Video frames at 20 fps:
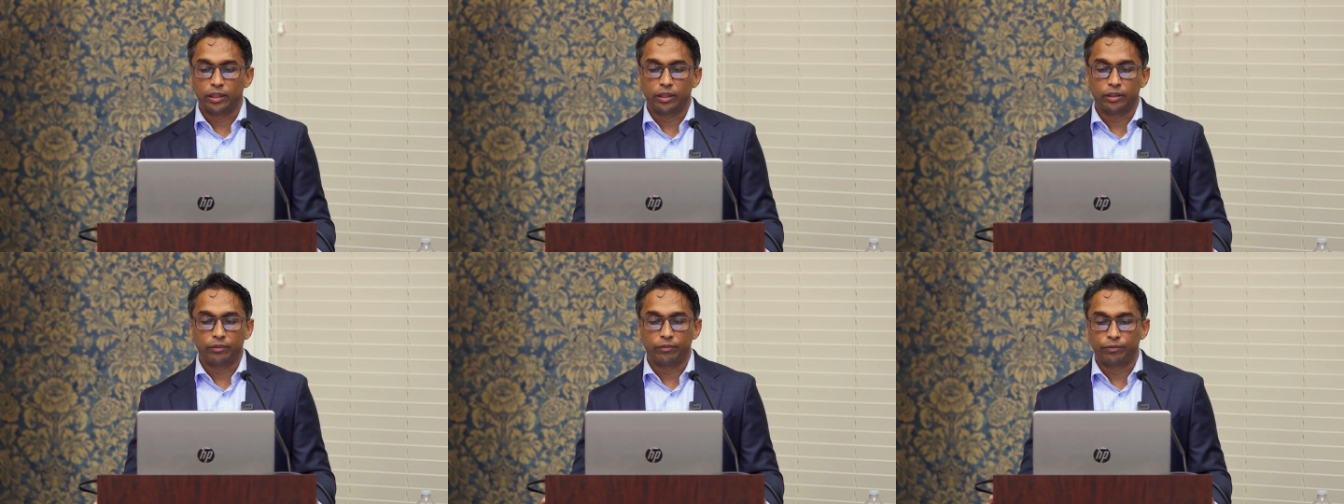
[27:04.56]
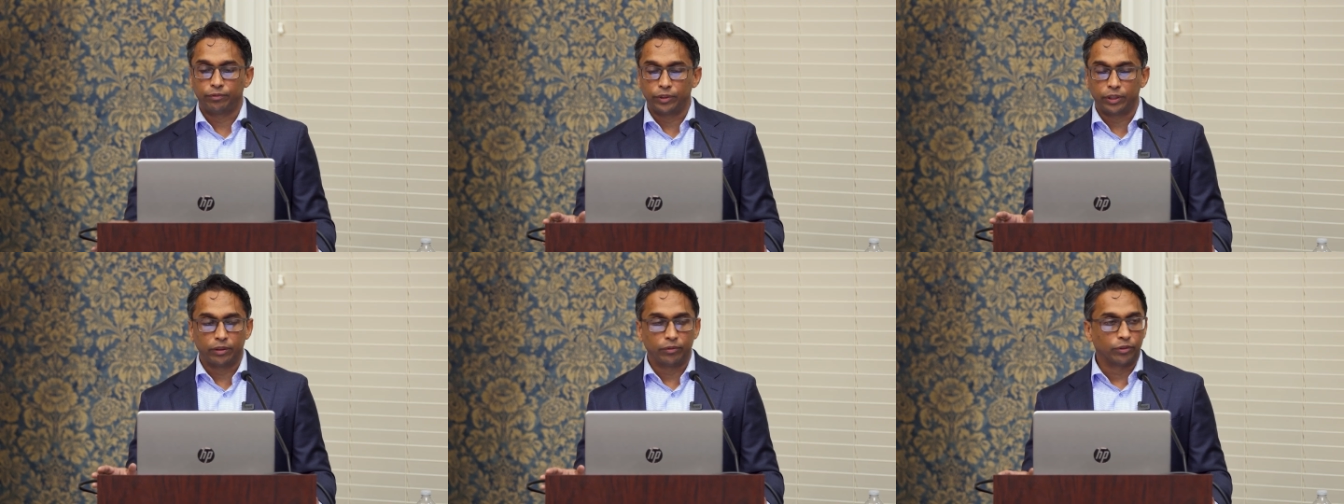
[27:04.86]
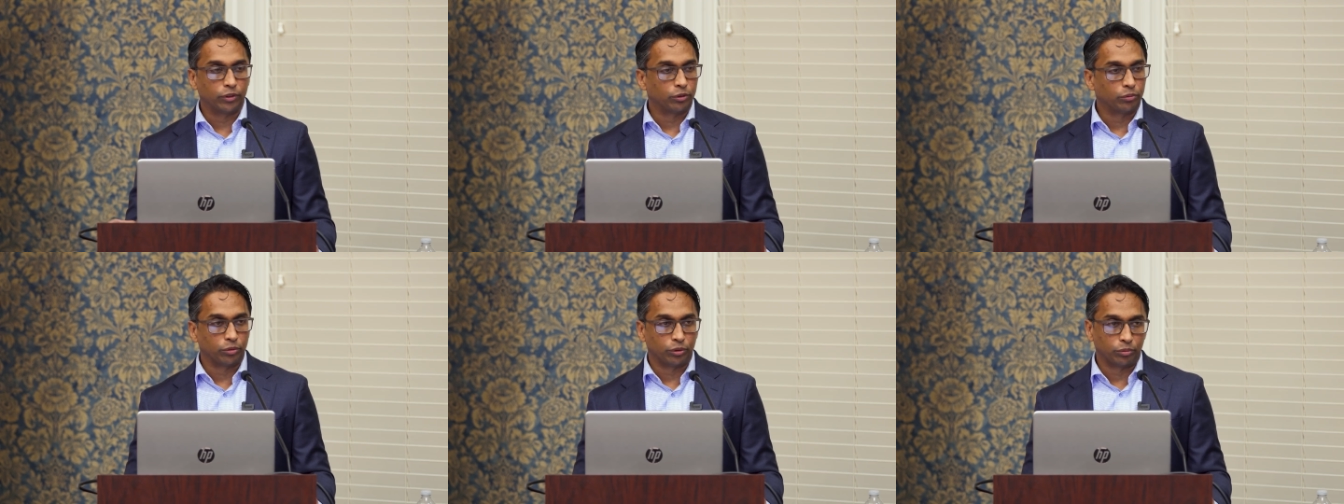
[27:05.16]
then
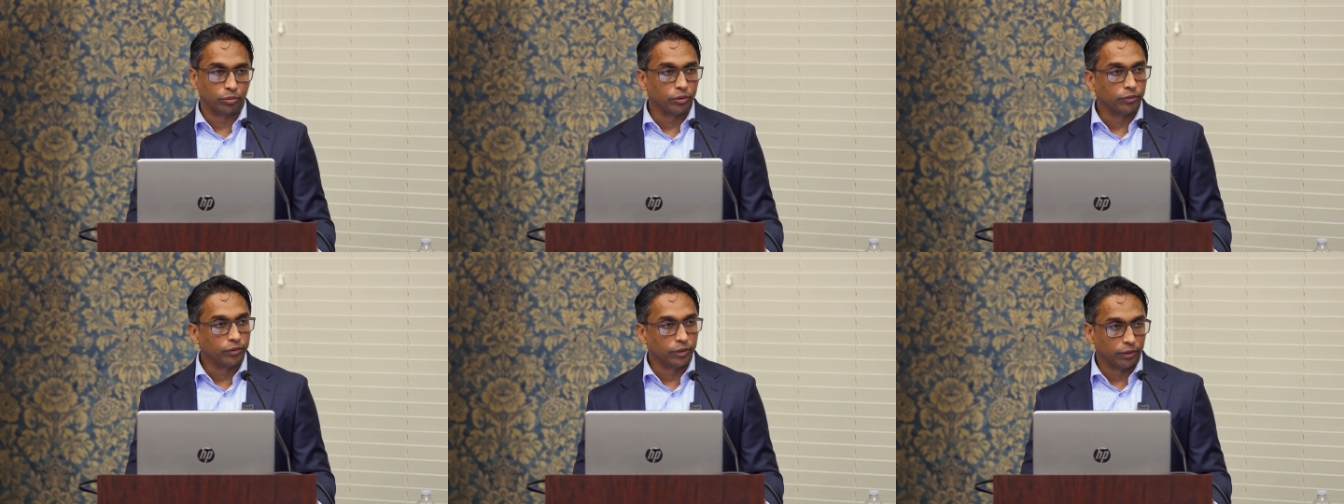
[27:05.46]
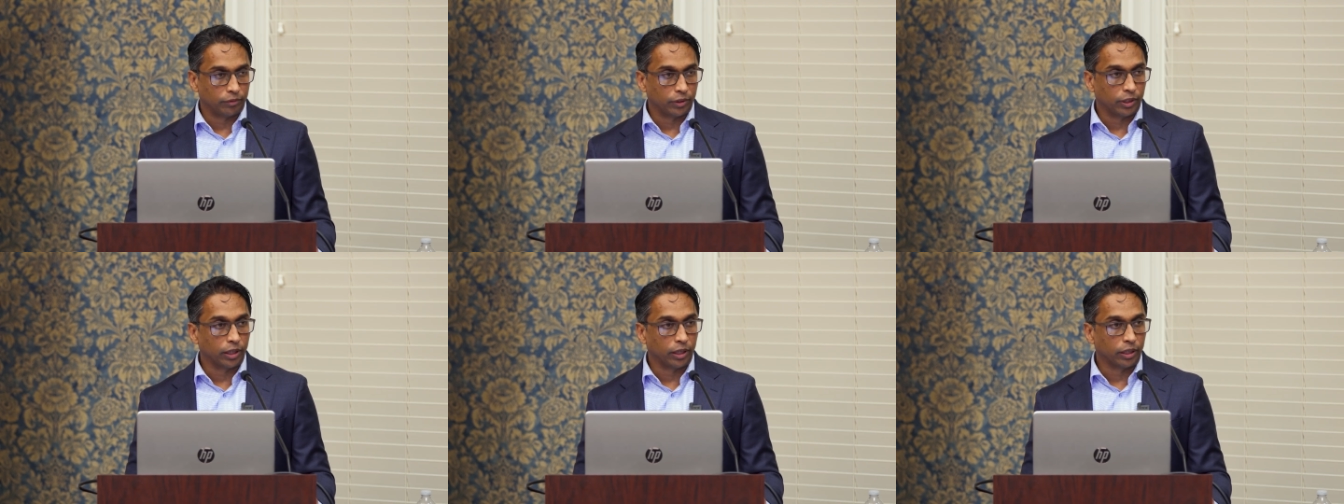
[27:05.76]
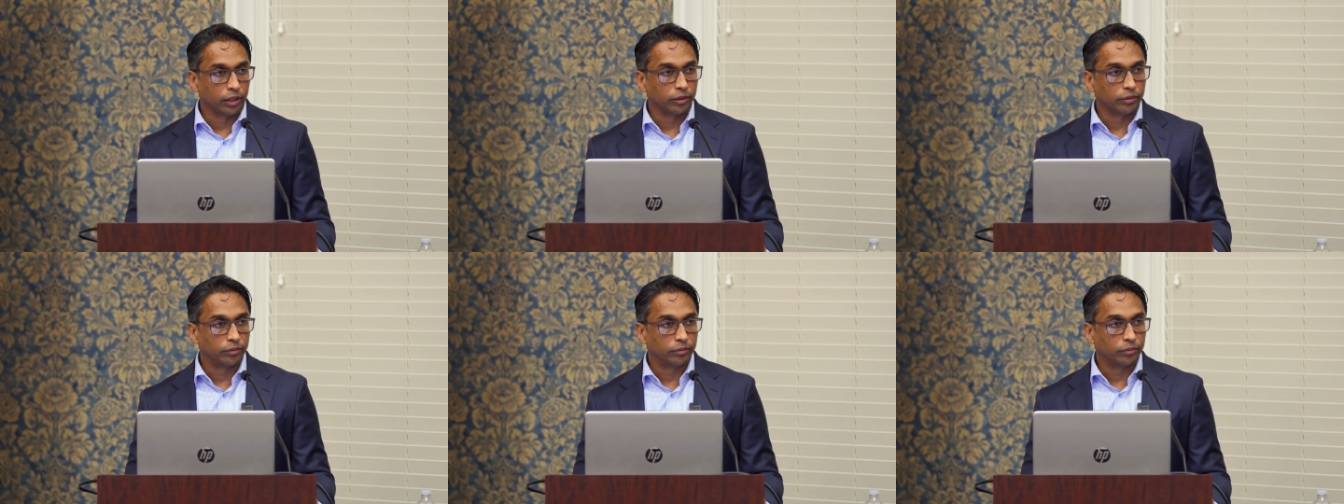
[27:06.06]
fevers, which we've never
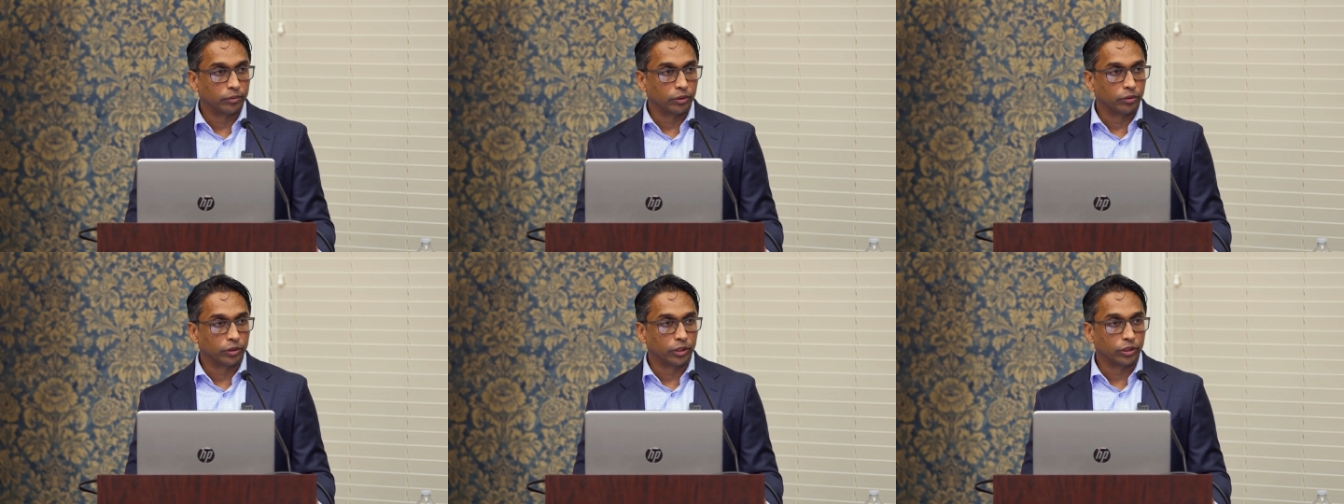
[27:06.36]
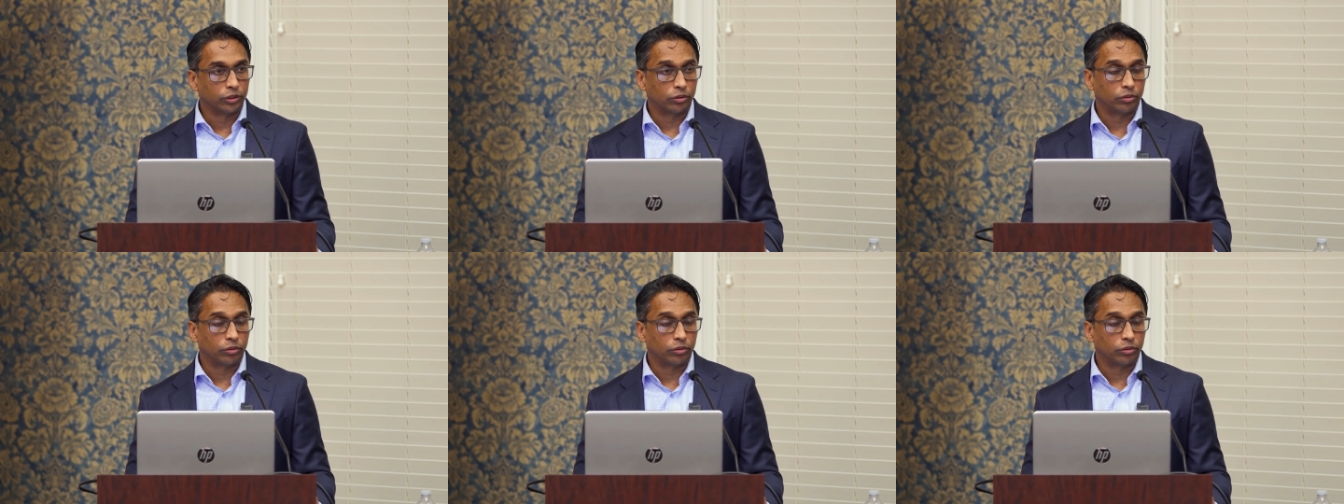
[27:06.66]
had. Okay,